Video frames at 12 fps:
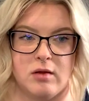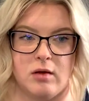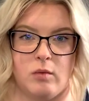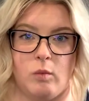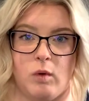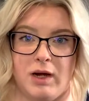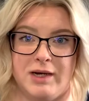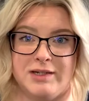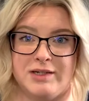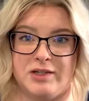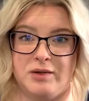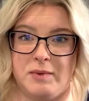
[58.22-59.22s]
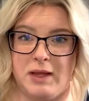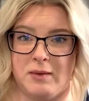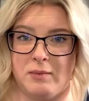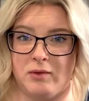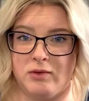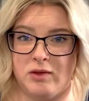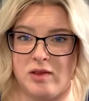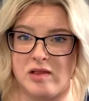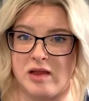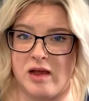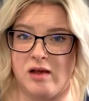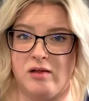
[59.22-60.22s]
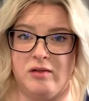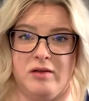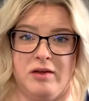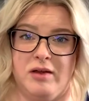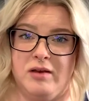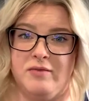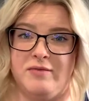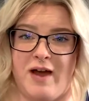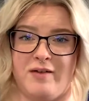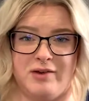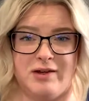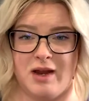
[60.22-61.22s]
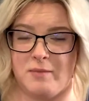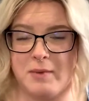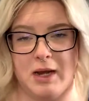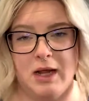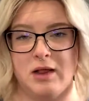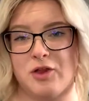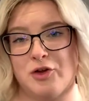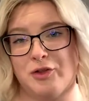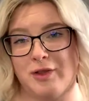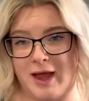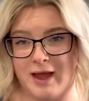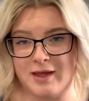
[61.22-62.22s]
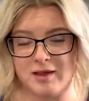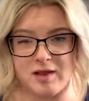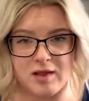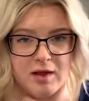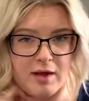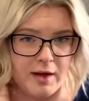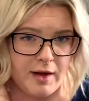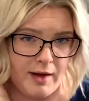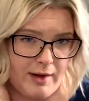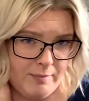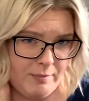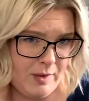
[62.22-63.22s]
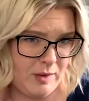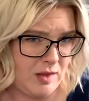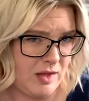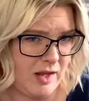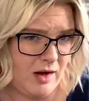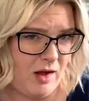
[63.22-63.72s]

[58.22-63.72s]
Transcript: want to be able to style in 5 to 10 minutes or less. That's not